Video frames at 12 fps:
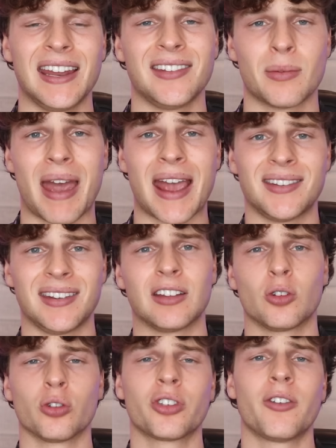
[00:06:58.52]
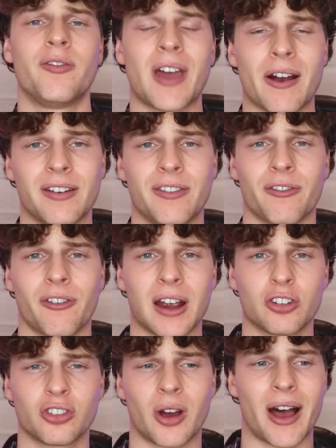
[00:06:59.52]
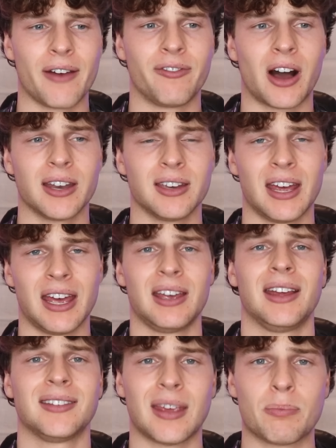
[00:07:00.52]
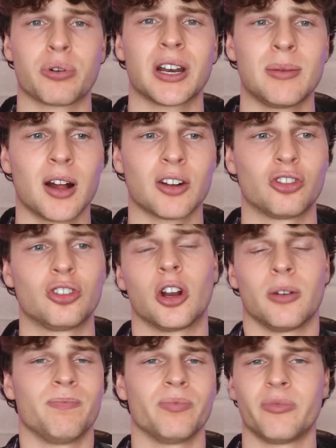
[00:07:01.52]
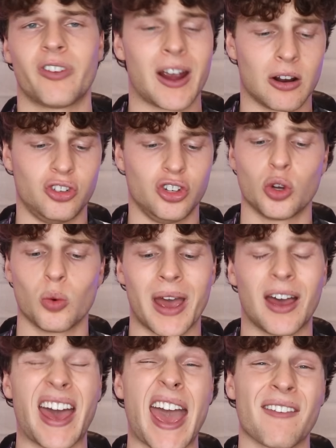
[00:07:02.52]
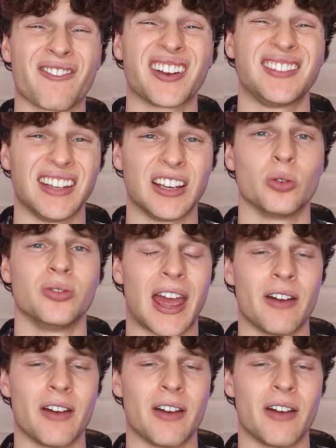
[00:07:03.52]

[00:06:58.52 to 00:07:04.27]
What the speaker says: It is amazing. It's also very fresh, so I find it's a pretty much, you know, fragrance you can wear every single